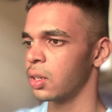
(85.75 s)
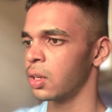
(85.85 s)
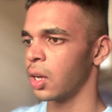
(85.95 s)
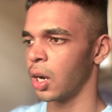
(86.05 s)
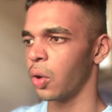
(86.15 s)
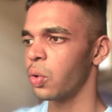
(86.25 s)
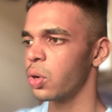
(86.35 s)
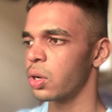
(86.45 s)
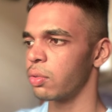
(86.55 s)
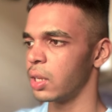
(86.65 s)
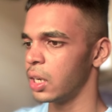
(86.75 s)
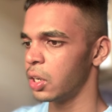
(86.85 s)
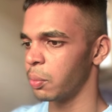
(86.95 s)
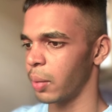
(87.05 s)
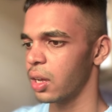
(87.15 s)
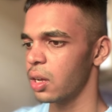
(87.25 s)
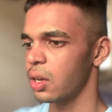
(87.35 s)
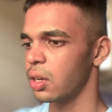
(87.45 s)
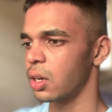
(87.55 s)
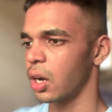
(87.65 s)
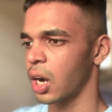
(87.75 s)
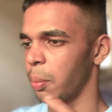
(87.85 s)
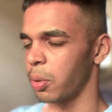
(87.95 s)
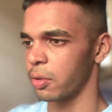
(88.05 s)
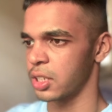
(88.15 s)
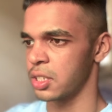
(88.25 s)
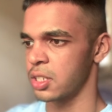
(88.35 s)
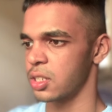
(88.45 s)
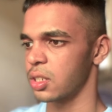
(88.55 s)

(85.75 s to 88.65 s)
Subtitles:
And now we need to make a couple of changes.